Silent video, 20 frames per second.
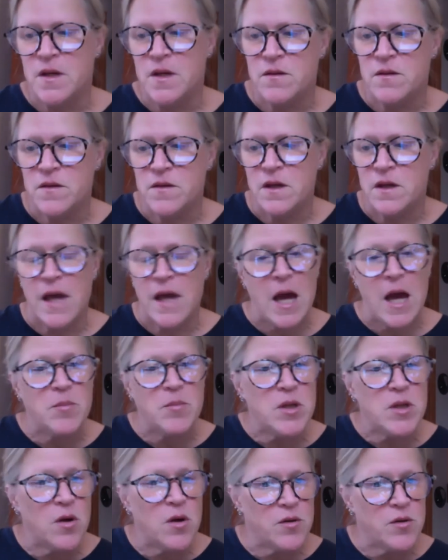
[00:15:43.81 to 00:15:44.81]
the
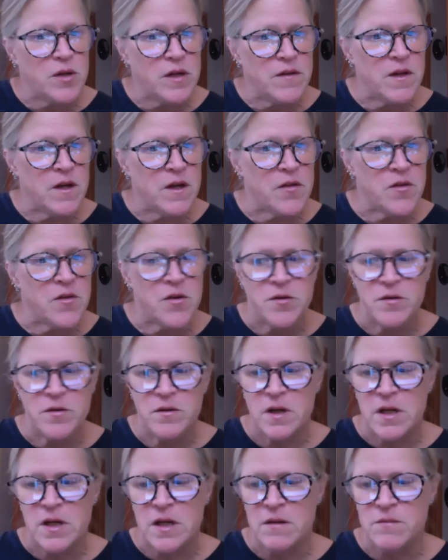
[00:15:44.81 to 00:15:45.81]
abalone, the other
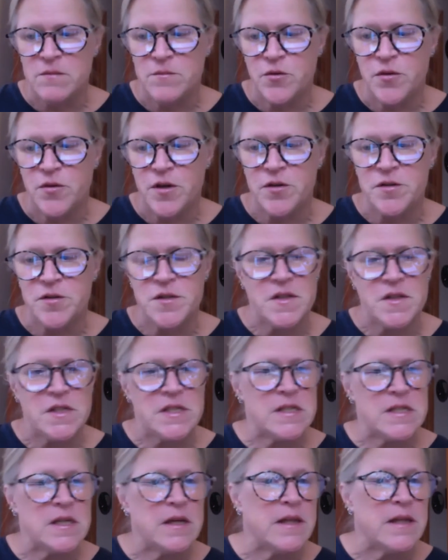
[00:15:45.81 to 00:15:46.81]
um, critters, the
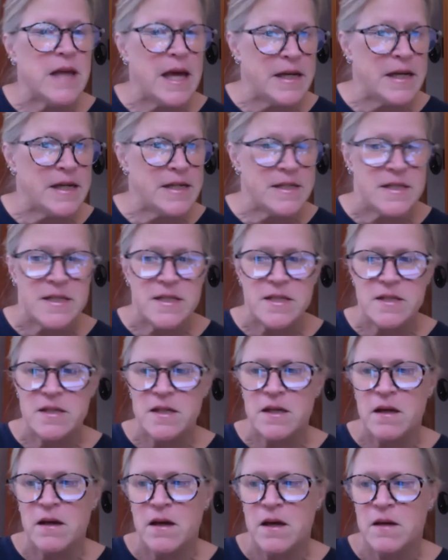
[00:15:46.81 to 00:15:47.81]
sea lettuce
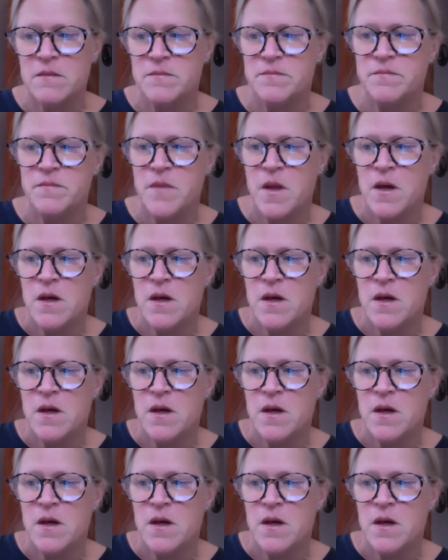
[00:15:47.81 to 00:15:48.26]
um,